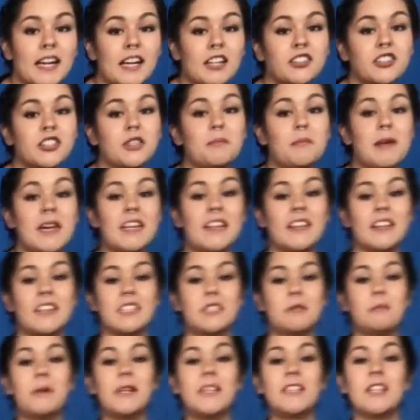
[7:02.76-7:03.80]
actually make
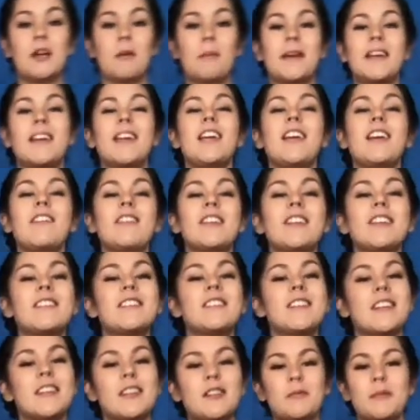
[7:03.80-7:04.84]
this bean dip even a
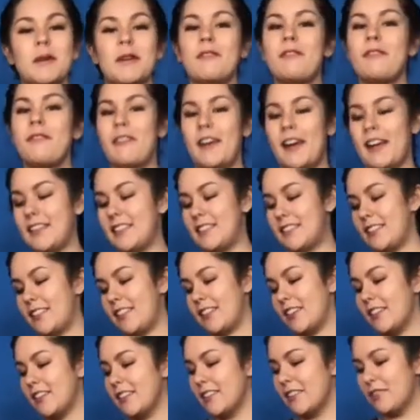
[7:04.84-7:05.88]
little bit
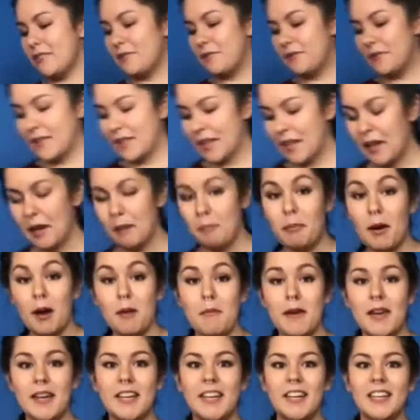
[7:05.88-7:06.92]
fancier by
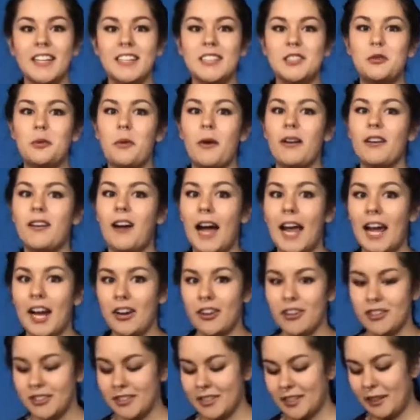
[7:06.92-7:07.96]
making it into a
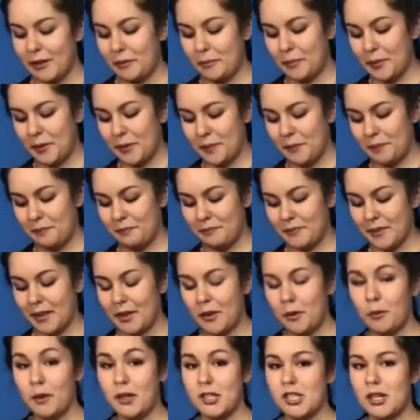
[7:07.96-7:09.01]
layered dip,
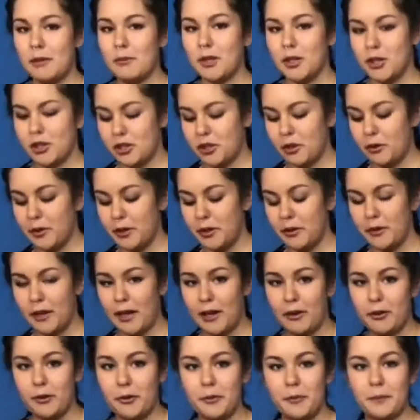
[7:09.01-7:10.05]
which I'm going to show you
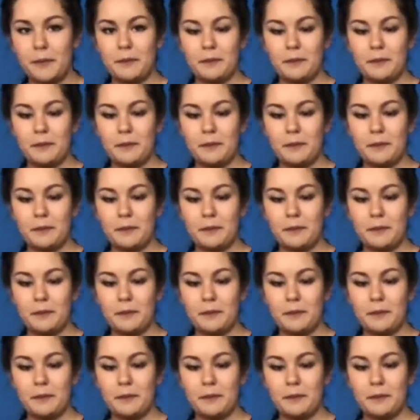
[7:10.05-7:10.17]
now.